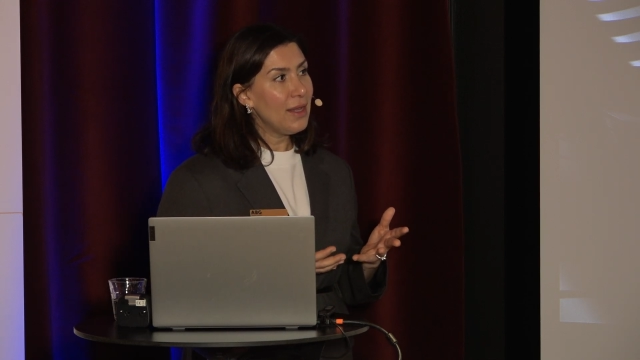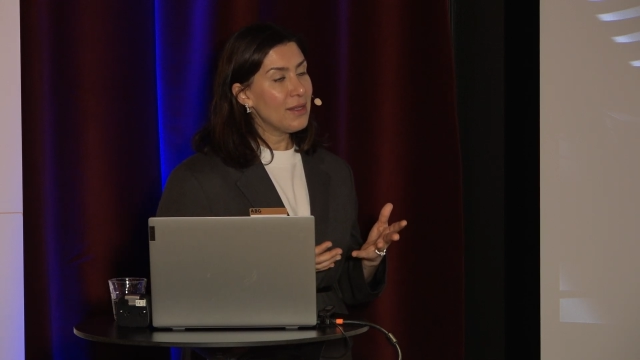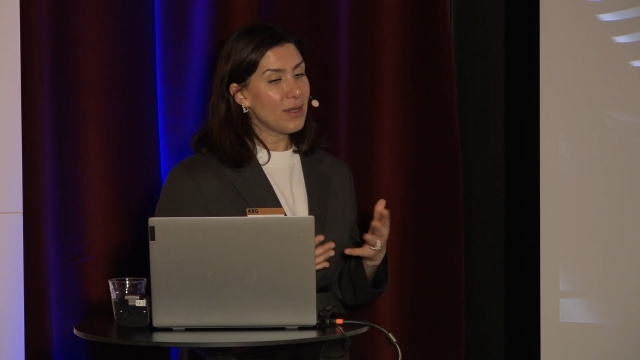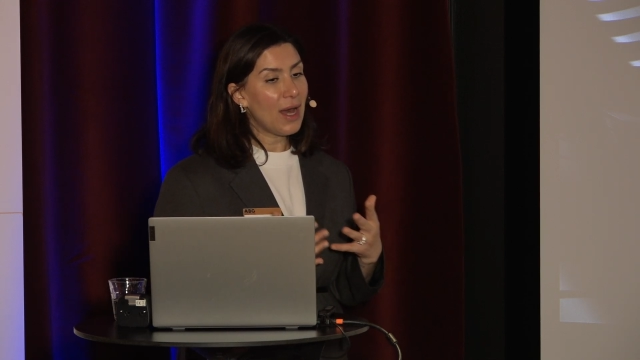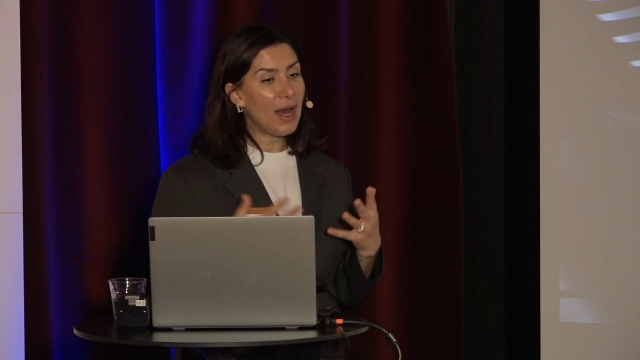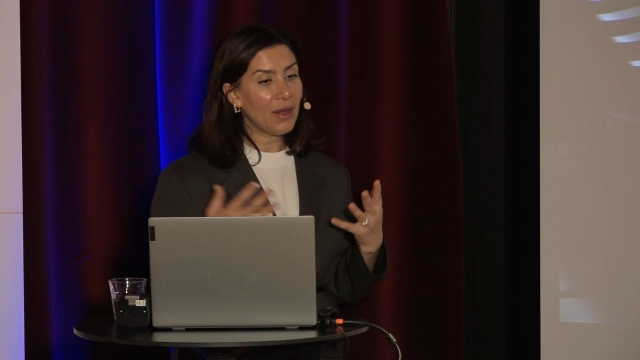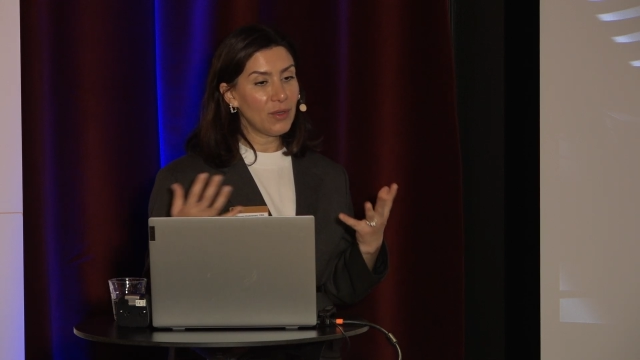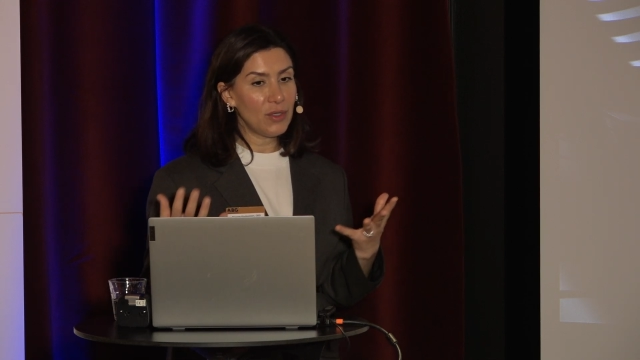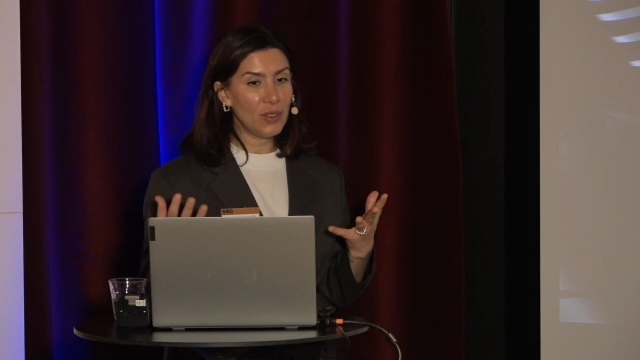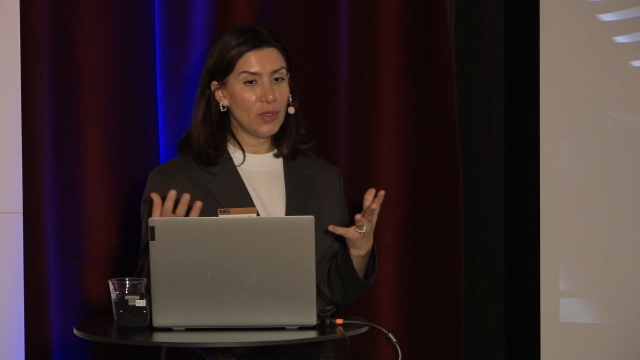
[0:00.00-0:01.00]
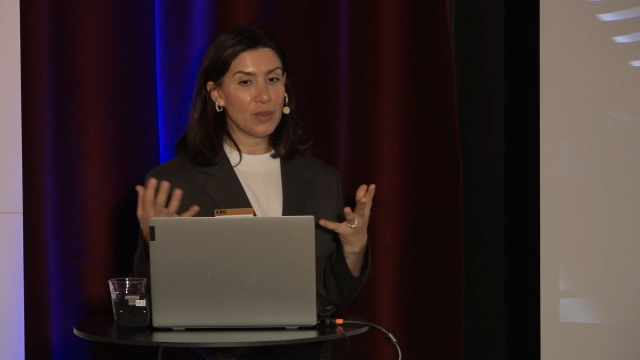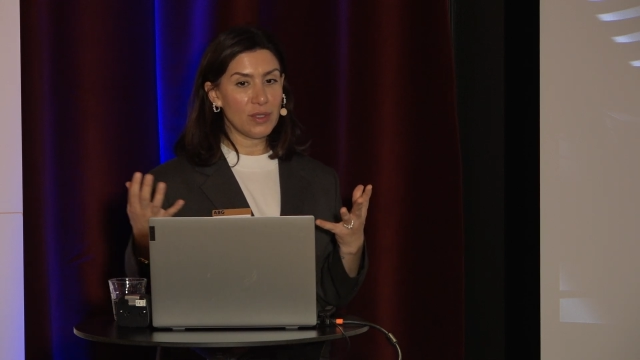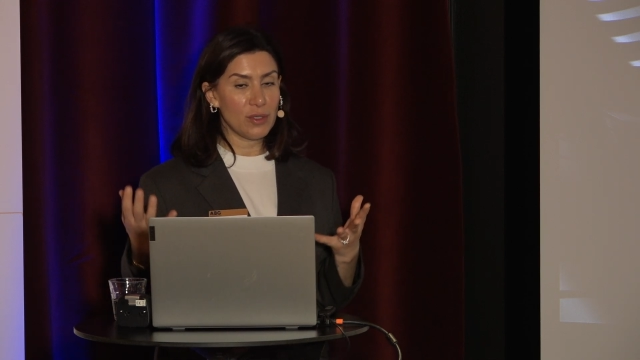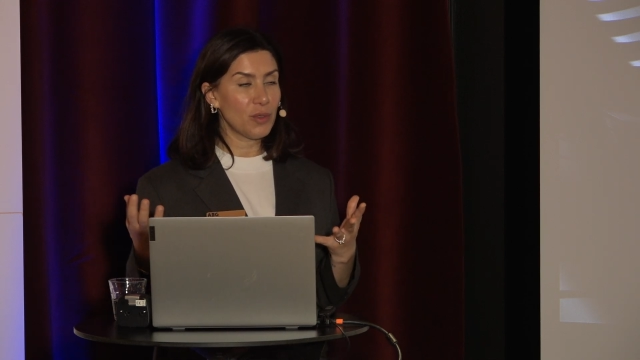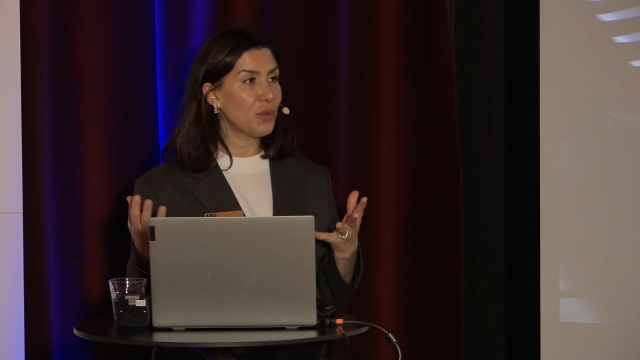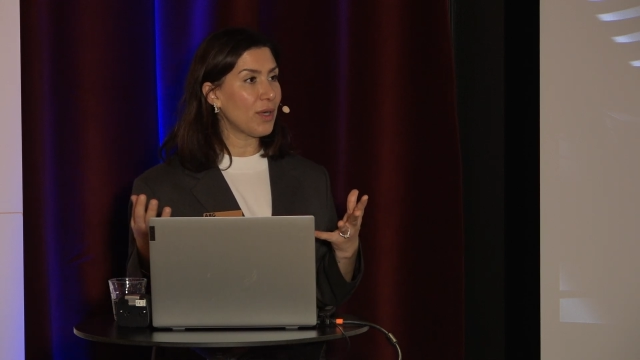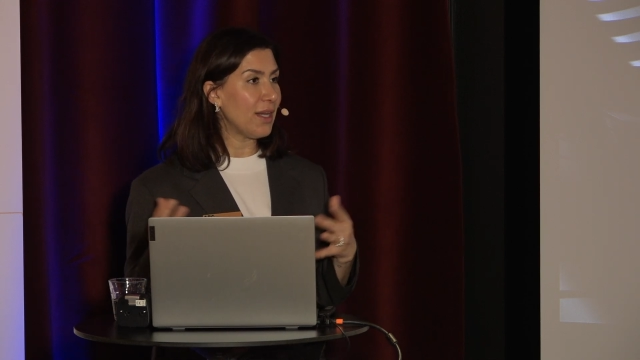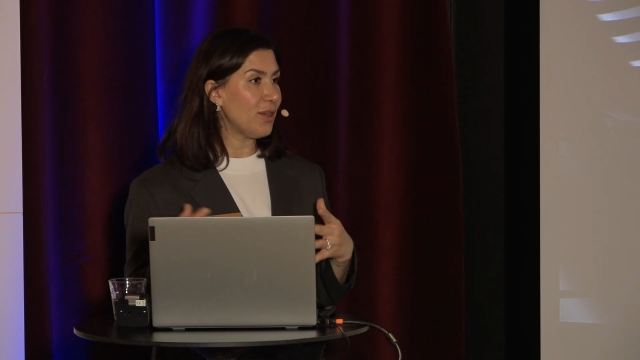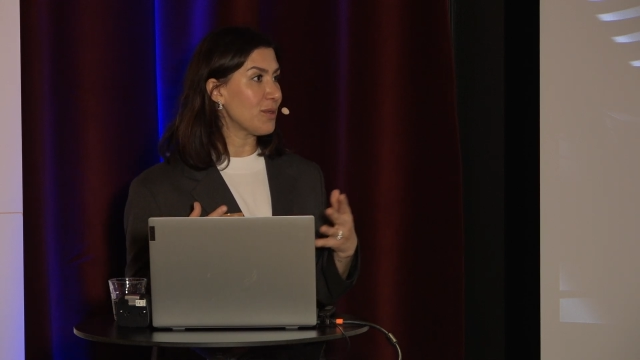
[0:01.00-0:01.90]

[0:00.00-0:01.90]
So how could you use the store and your